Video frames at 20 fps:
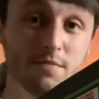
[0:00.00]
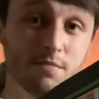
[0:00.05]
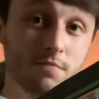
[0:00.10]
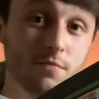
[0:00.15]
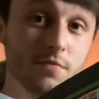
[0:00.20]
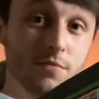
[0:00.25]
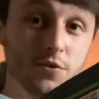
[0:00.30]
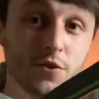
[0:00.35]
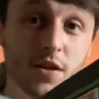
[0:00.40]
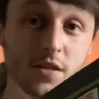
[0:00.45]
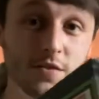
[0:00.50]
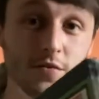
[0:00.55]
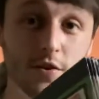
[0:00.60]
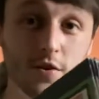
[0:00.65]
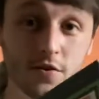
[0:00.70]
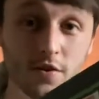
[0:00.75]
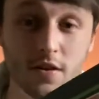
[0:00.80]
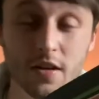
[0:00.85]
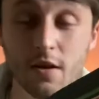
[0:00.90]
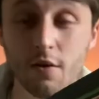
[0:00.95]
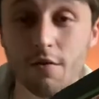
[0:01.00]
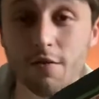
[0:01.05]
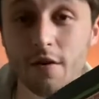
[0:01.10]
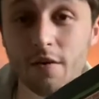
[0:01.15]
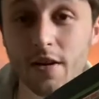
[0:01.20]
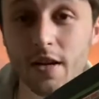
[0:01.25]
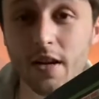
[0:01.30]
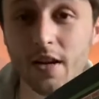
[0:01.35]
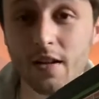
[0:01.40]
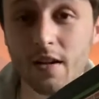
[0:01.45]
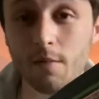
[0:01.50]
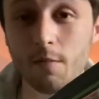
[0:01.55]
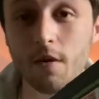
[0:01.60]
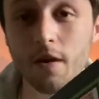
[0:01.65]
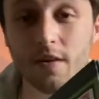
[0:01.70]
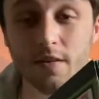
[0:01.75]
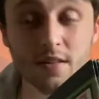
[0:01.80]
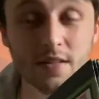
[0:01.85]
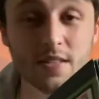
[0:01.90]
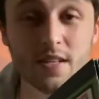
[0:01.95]
Transfers on here are very clear, but
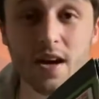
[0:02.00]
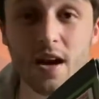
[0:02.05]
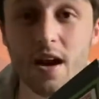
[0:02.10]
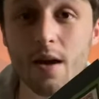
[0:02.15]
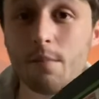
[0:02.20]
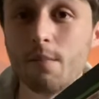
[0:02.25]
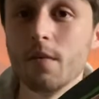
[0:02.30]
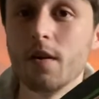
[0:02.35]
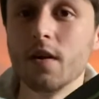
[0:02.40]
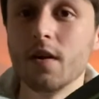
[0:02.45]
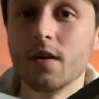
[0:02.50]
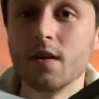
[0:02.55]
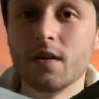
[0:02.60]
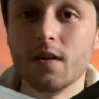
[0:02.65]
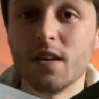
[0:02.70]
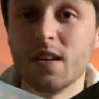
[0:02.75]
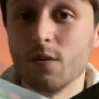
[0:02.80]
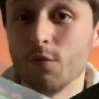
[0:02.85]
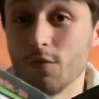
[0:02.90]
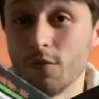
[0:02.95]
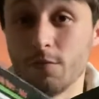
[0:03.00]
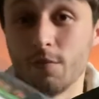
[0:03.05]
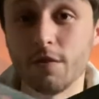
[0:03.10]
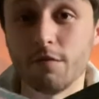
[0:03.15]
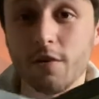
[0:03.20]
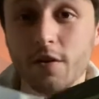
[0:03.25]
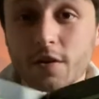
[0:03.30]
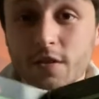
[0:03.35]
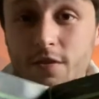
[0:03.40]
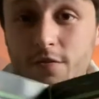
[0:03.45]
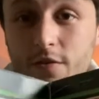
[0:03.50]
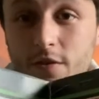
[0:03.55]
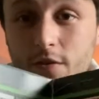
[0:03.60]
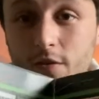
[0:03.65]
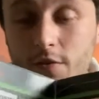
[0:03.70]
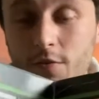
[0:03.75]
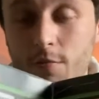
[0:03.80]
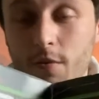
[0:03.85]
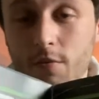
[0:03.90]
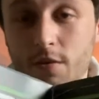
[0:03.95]
at the time, it would have been very
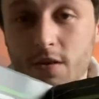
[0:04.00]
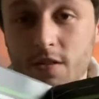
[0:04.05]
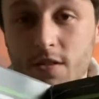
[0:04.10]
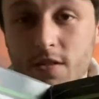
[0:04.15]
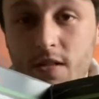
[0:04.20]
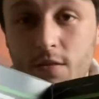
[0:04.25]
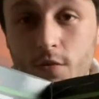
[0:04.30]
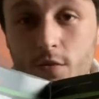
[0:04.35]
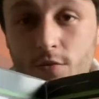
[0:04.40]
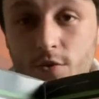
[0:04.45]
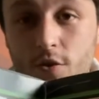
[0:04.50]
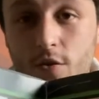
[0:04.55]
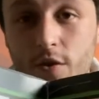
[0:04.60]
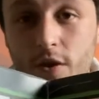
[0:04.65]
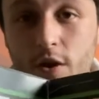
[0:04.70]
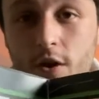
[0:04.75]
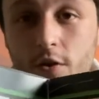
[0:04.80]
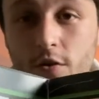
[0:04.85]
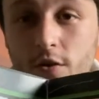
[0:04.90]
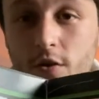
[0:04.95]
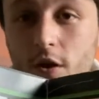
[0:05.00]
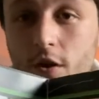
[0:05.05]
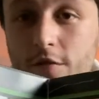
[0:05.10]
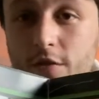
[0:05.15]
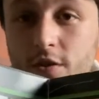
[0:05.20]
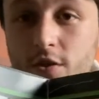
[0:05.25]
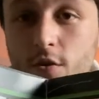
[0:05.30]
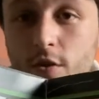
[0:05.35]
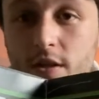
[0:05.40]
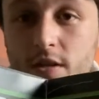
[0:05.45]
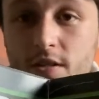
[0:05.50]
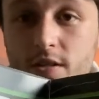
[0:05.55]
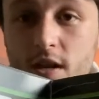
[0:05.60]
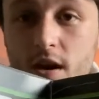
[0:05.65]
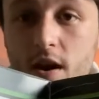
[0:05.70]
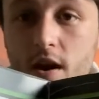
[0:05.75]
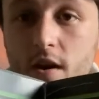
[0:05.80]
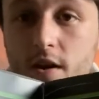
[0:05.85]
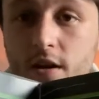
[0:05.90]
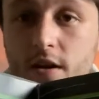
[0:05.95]
difficult to see what was going on. A lot of it's quite
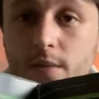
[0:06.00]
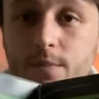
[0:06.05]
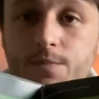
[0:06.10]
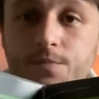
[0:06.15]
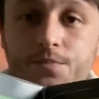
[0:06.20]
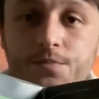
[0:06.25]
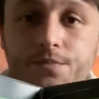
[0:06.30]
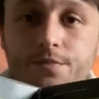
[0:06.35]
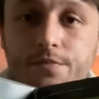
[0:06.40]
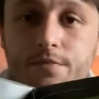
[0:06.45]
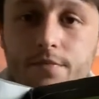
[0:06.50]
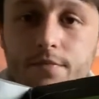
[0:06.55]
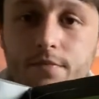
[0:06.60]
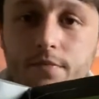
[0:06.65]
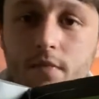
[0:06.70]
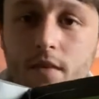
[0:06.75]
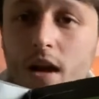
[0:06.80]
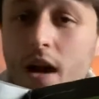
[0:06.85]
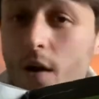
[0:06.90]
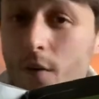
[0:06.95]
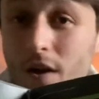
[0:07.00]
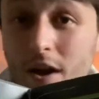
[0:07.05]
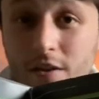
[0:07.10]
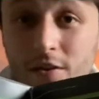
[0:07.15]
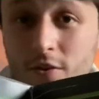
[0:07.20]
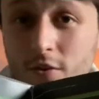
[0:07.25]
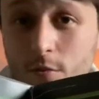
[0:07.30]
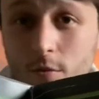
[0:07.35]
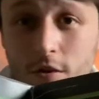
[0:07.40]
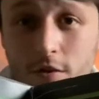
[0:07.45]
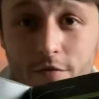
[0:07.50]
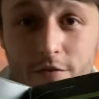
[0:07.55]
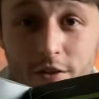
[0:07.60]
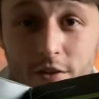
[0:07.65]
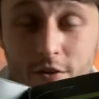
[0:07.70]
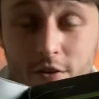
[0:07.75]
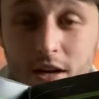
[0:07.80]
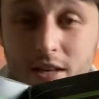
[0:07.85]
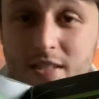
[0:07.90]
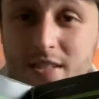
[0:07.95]
dark. How it ended up on the
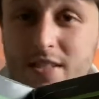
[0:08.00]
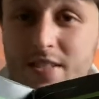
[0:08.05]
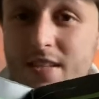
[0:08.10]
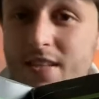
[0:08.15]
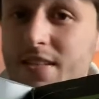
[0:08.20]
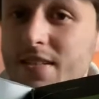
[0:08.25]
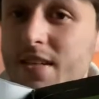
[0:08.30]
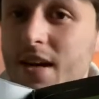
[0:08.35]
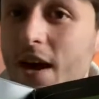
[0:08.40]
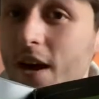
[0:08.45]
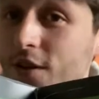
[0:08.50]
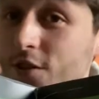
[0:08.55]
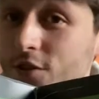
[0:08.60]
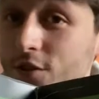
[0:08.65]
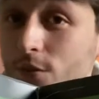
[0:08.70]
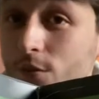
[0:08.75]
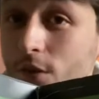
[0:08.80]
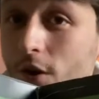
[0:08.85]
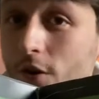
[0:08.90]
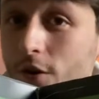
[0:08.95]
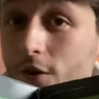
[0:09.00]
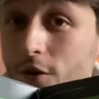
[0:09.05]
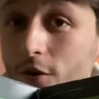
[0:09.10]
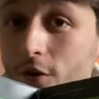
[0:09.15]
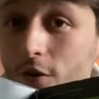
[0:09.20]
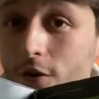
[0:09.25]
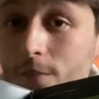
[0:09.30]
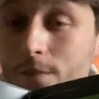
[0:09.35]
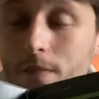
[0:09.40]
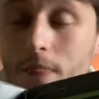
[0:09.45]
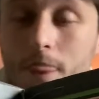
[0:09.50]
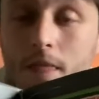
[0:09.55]
Video Nasties list, I do not know.